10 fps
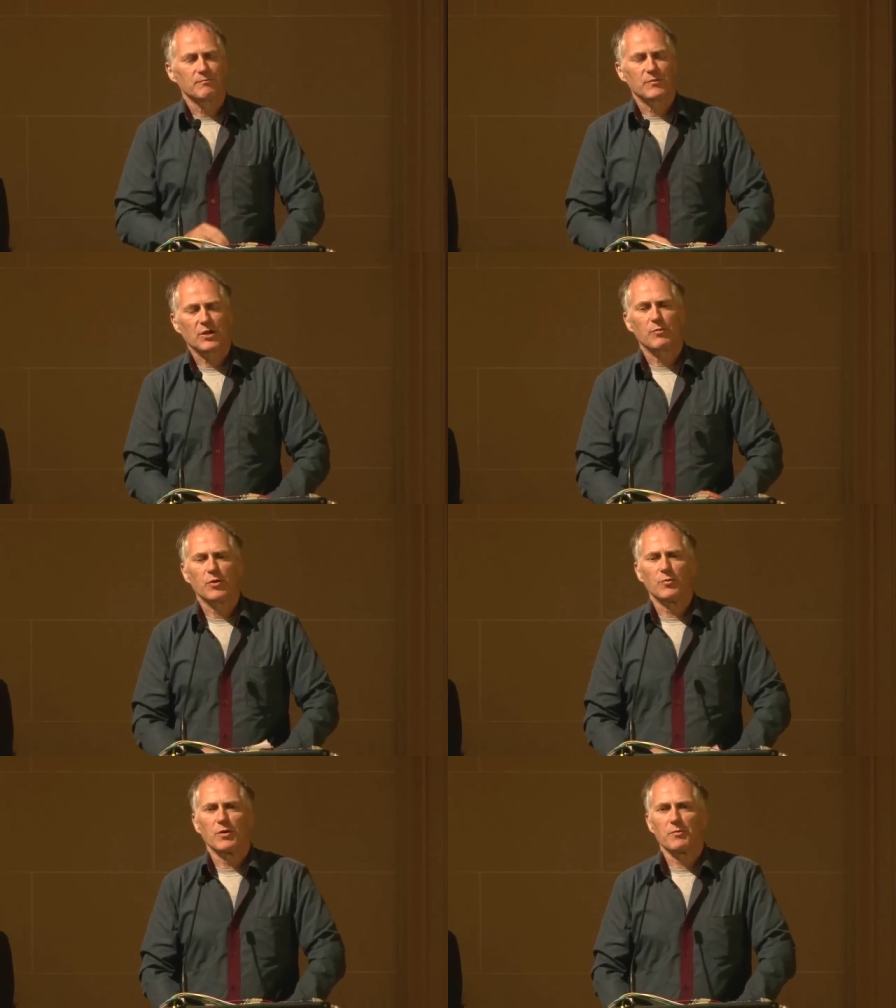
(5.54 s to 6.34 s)
the
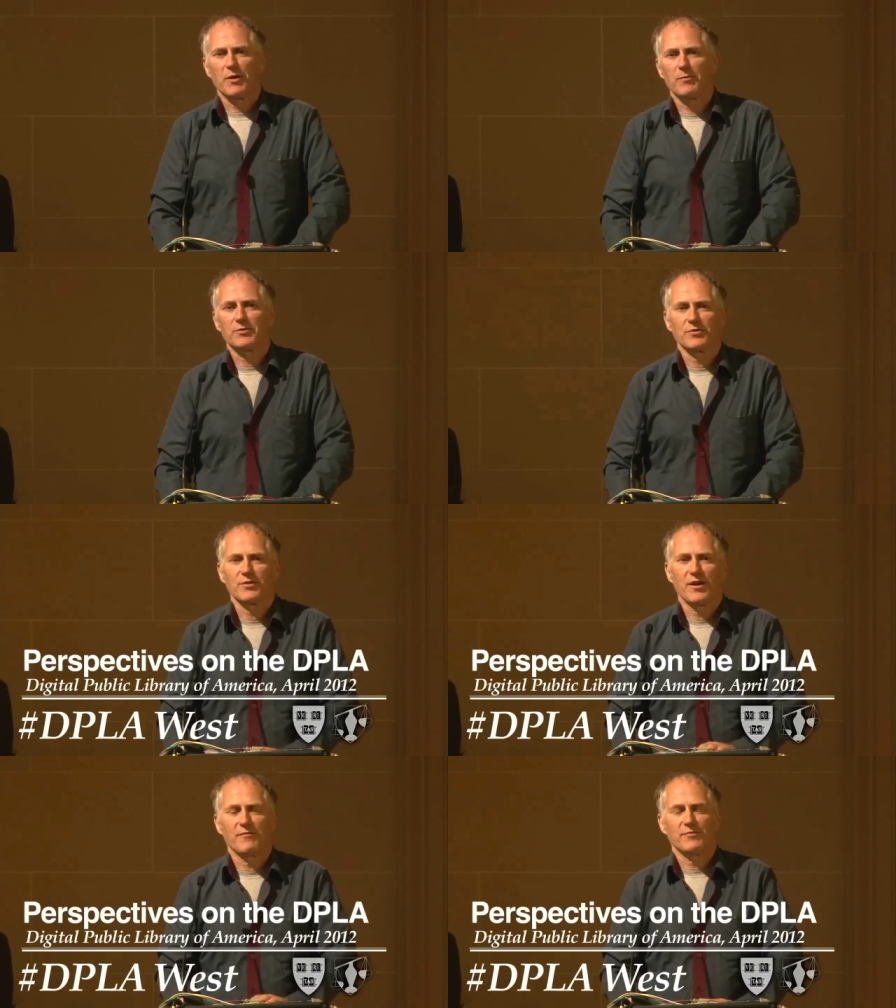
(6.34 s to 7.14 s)
computer book publisher,
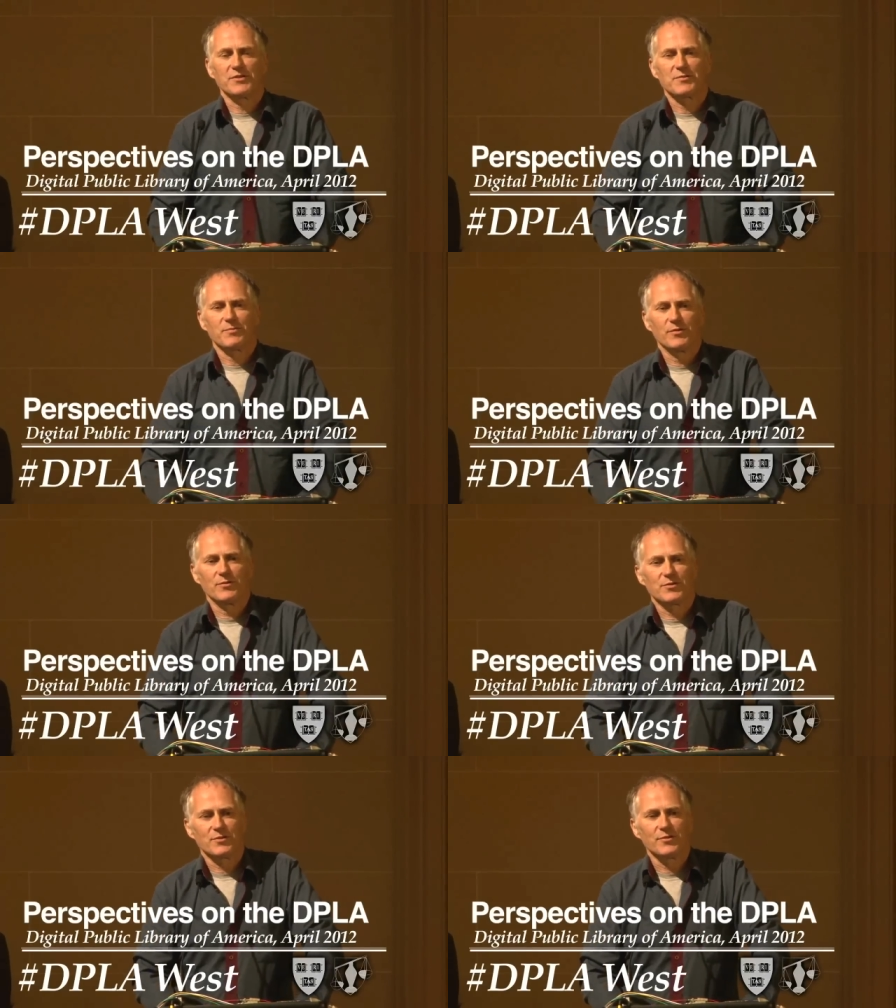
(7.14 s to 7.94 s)
conference
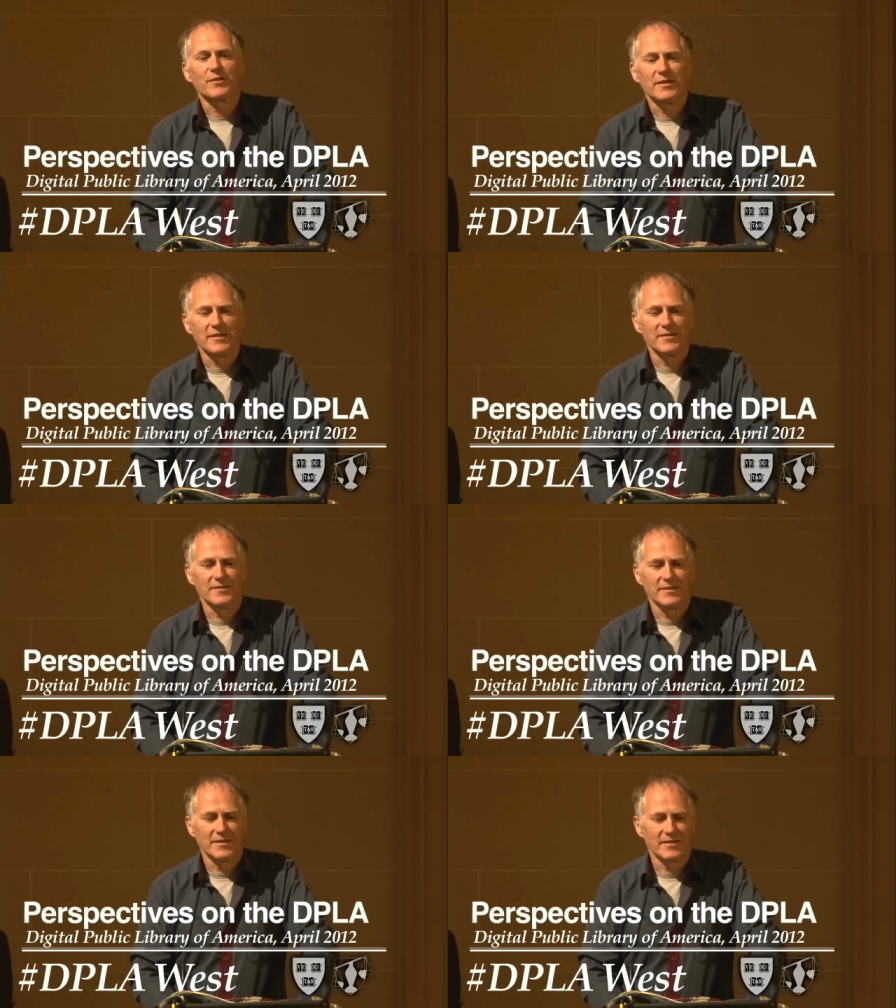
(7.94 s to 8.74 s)
producer,
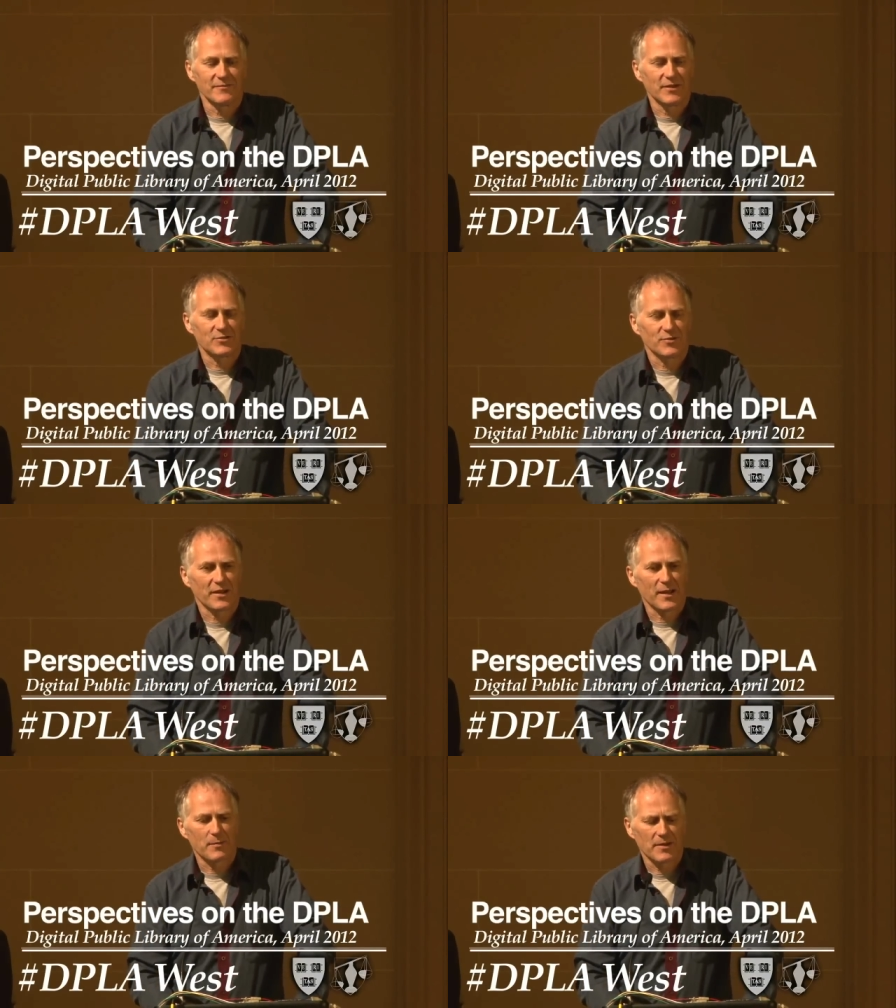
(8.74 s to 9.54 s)
and uh, venture
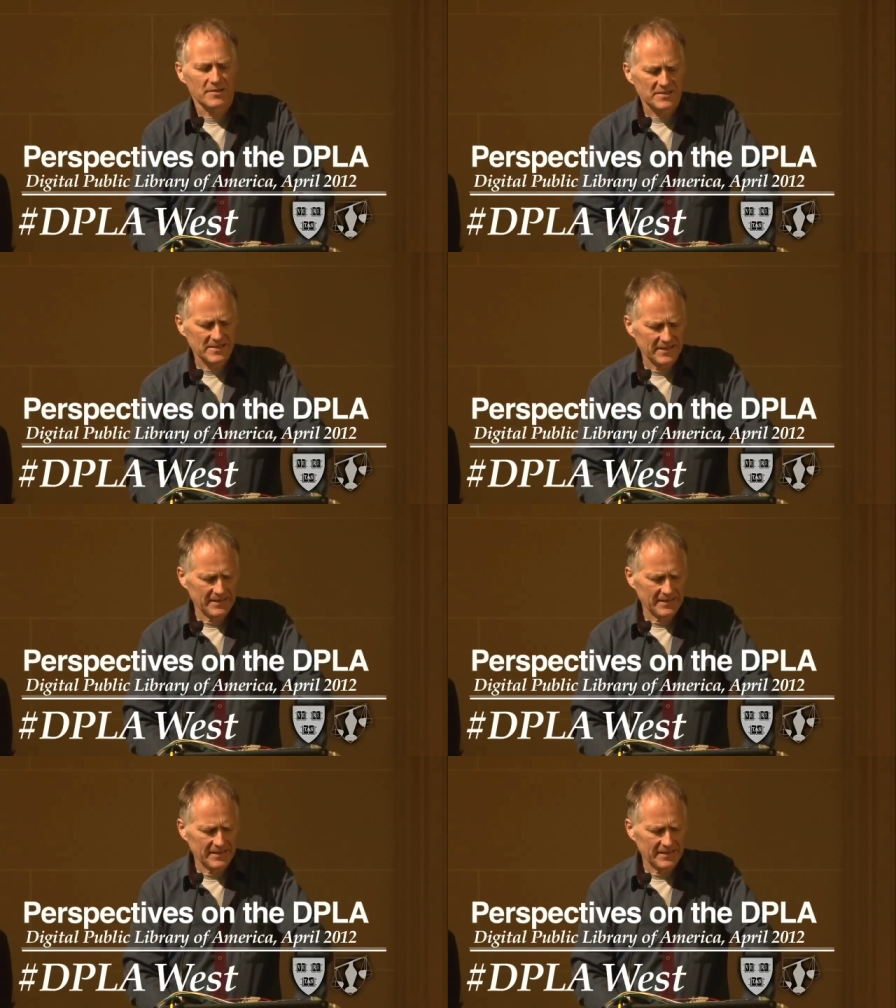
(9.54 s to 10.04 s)
capitalist.